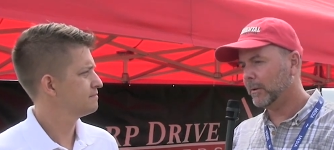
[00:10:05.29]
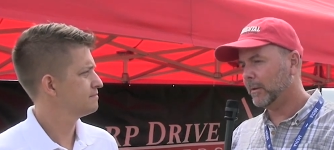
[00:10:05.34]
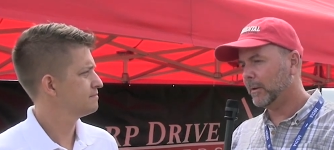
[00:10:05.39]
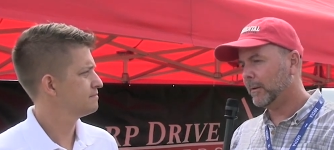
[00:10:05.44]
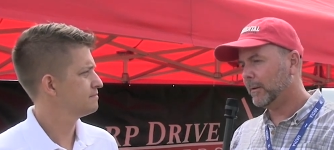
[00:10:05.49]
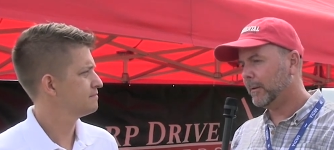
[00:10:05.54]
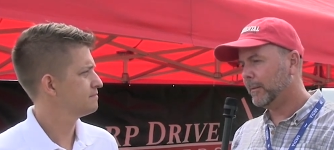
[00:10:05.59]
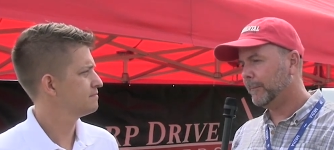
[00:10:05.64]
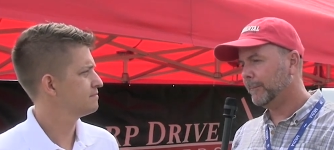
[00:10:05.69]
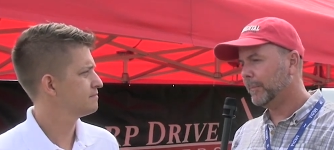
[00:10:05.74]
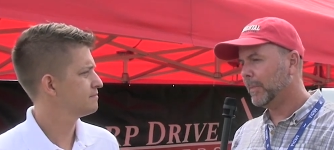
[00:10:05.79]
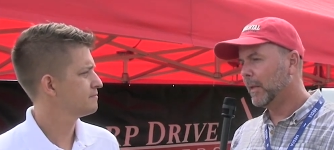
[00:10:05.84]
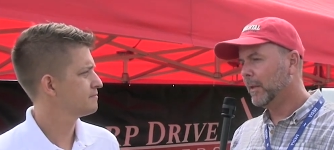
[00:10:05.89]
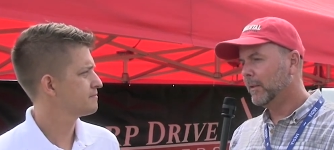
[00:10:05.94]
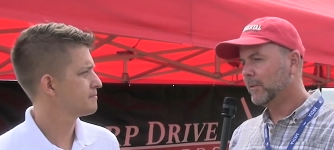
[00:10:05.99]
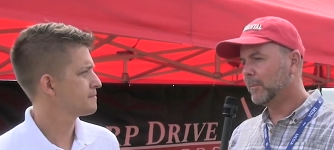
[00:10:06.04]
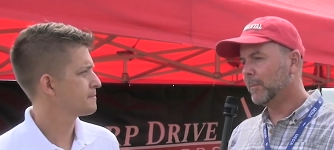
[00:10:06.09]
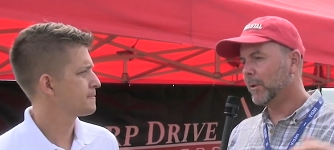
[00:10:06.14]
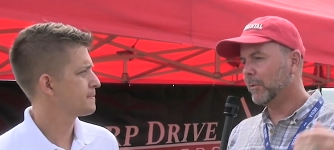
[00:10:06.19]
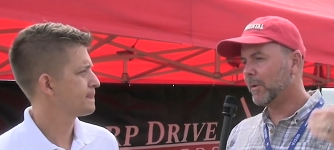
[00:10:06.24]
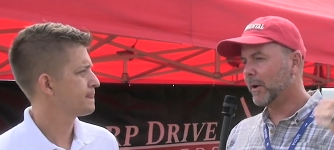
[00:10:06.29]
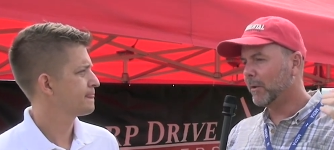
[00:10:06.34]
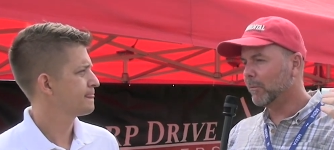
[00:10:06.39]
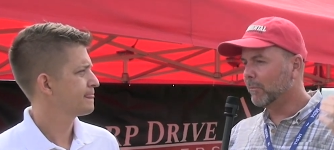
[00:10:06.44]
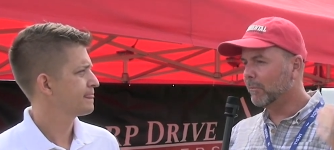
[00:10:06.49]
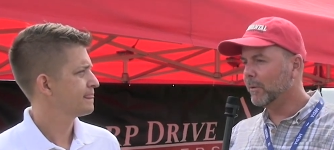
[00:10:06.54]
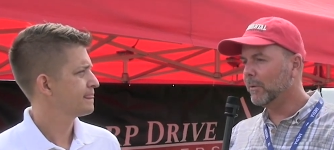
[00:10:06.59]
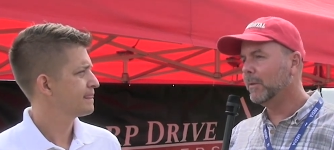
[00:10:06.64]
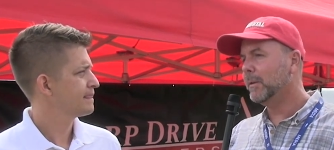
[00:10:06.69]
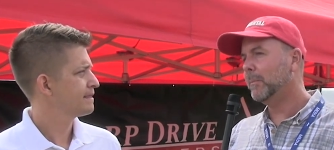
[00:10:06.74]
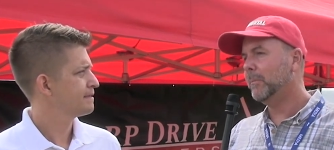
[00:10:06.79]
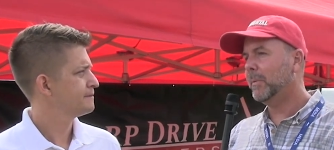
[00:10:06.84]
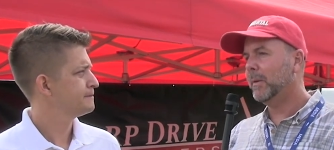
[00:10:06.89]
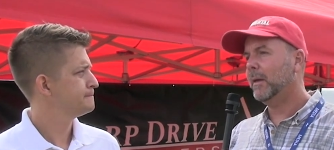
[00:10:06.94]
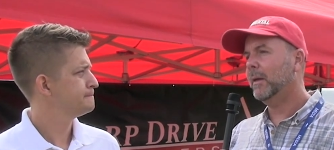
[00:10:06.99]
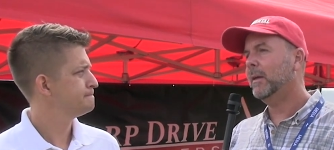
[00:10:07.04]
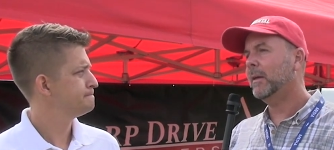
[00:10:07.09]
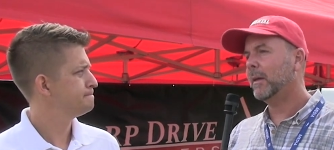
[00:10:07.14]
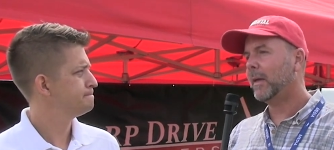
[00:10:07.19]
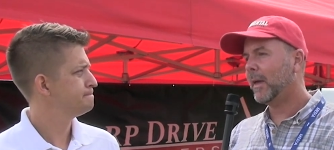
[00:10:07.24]
Speaker 1: Somebody ran a really
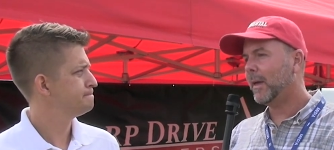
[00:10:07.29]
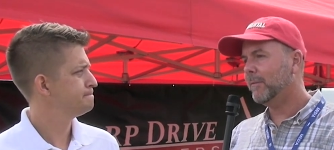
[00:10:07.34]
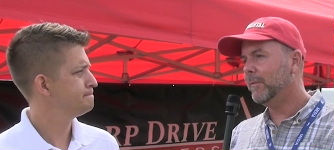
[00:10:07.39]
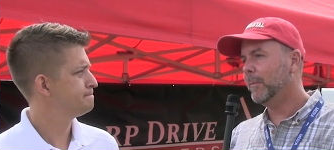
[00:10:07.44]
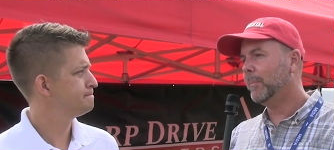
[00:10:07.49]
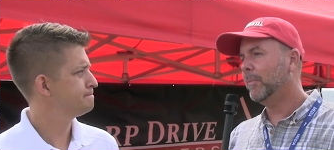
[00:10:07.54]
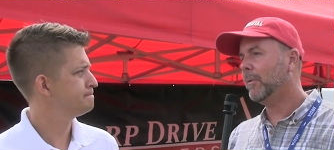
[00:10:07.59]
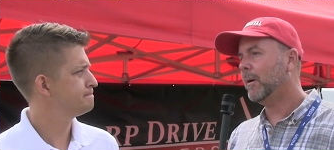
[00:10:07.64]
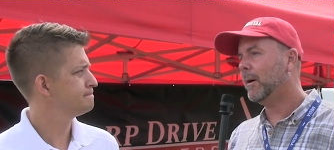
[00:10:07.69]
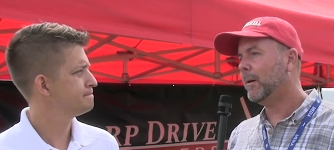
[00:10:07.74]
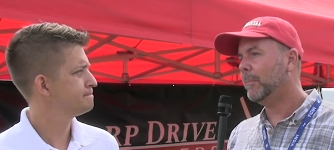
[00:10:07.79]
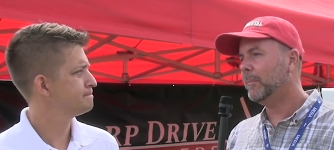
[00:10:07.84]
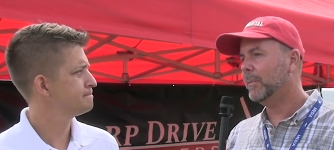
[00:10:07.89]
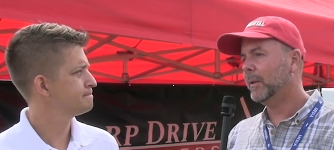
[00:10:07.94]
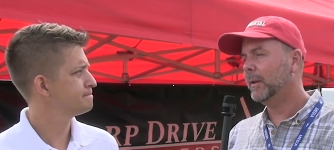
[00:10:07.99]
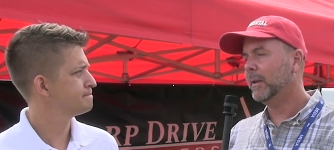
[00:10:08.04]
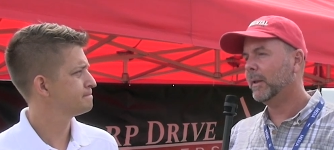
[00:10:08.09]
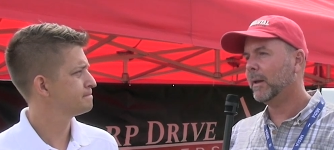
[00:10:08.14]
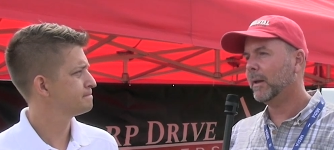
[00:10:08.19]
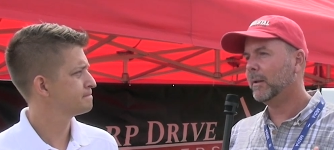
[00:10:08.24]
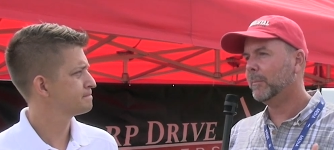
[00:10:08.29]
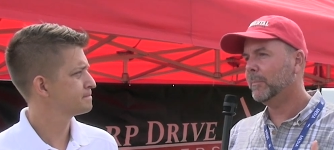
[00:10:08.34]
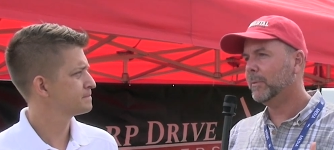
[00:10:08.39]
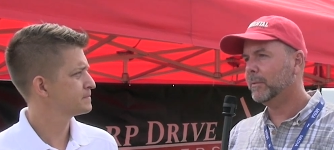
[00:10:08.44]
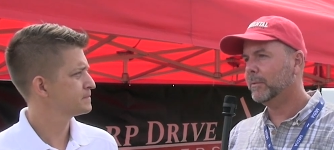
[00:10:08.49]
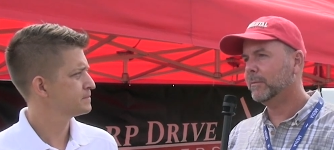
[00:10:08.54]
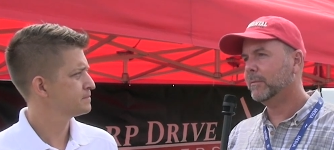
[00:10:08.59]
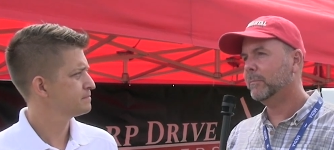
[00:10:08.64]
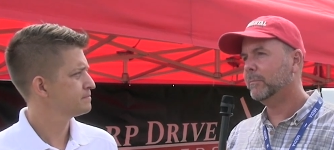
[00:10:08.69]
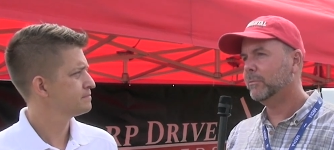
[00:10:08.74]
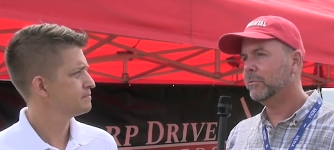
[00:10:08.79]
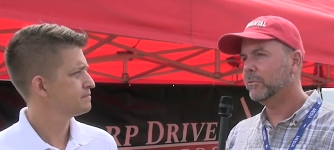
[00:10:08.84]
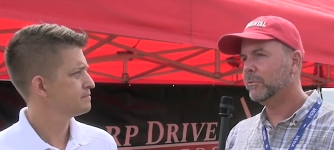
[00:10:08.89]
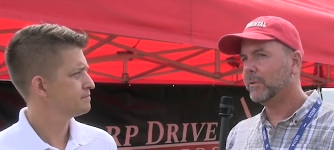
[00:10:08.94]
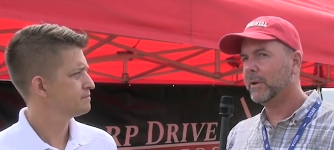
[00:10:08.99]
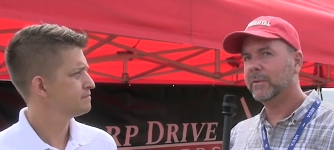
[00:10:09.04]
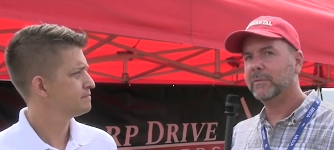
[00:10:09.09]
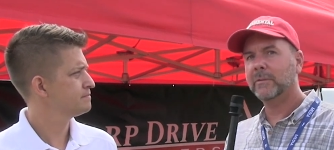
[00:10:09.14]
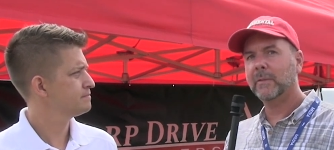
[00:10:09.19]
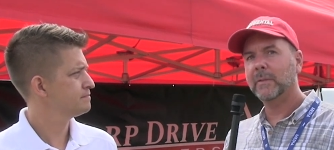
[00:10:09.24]
big, heavy prop, and it kind of put some
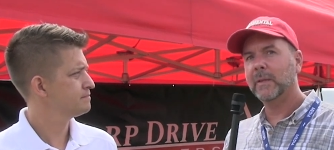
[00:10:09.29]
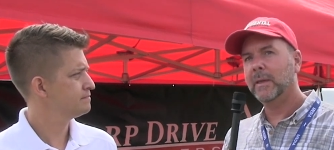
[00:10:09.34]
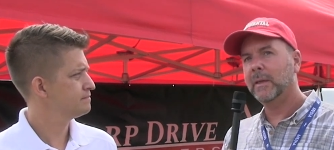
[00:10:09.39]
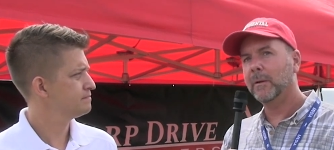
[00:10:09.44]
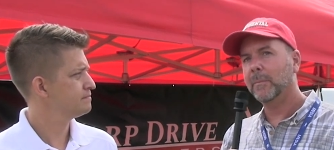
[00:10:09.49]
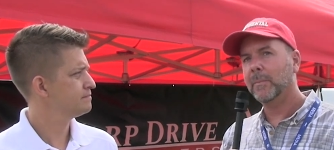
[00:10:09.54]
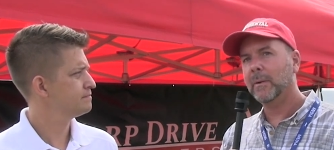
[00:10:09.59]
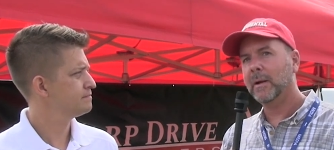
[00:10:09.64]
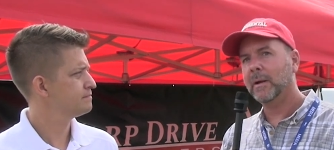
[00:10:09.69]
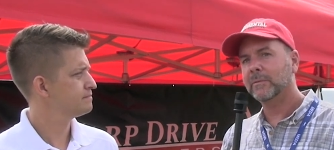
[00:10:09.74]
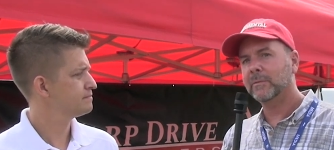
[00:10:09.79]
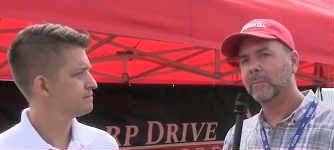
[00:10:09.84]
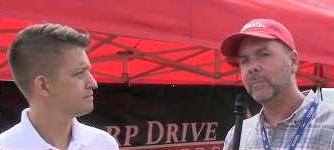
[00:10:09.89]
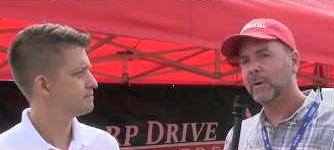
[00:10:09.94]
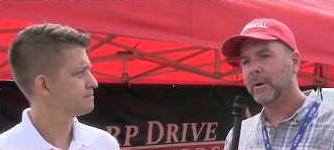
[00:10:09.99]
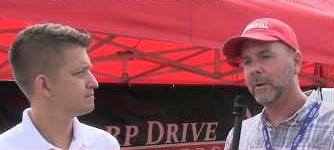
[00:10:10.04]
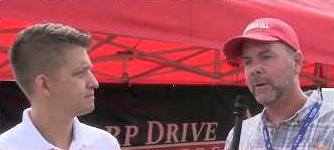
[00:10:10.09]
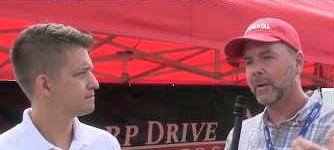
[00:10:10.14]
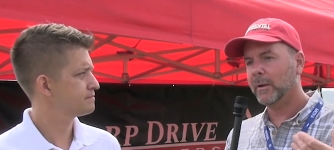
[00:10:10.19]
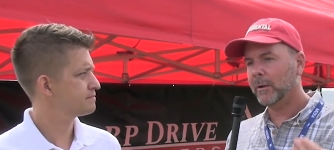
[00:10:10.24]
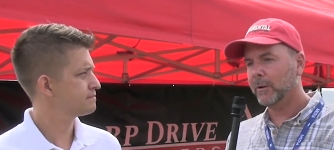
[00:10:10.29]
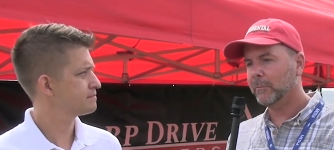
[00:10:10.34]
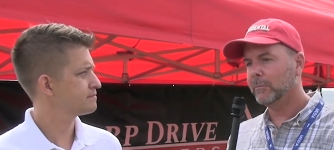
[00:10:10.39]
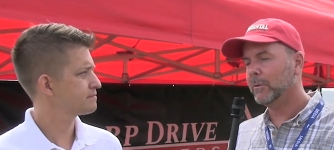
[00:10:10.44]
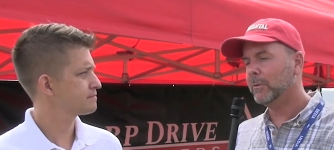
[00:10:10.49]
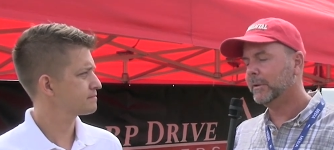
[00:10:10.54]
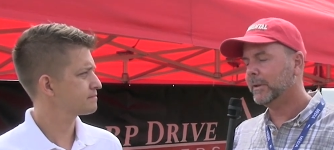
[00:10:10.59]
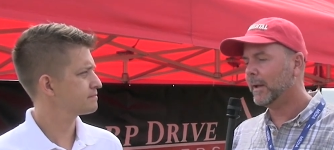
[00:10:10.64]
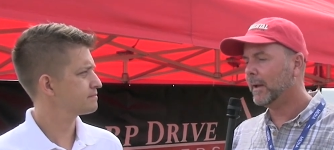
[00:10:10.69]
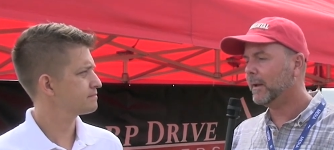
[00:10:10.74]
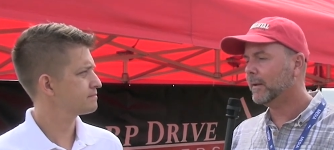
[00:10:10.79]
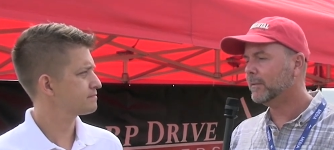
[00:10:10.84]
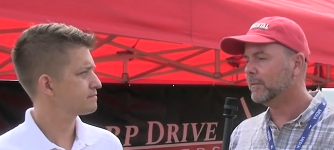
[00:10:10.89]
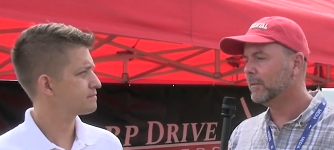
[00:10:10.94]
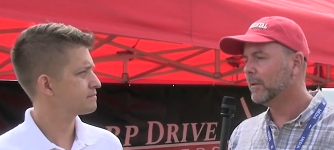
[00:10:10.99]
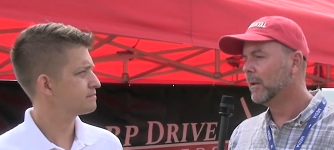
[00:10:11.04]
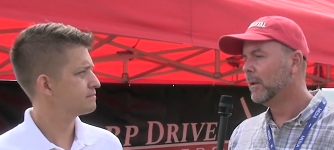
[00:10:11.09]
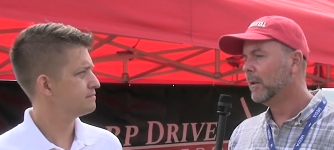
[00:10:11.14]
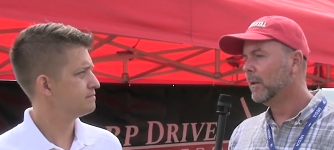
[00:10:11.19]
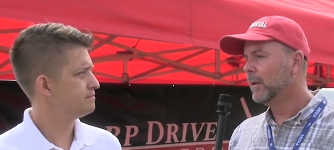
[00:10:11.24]
stress on the gearbox. I'm running a Rotax.